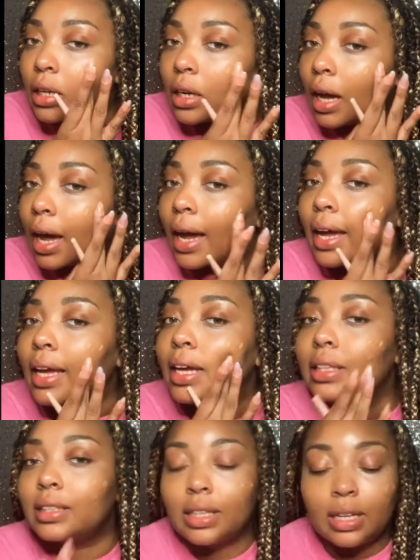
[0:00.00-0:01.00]
I can't
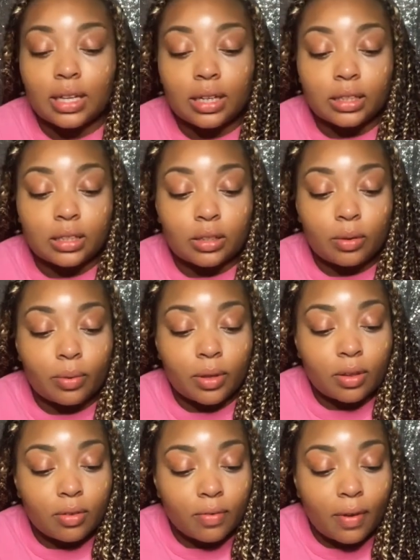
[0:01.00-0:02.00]
see it. So when
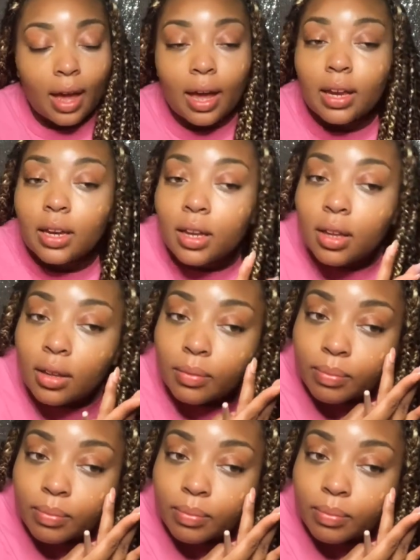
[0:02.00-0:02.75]
you find it,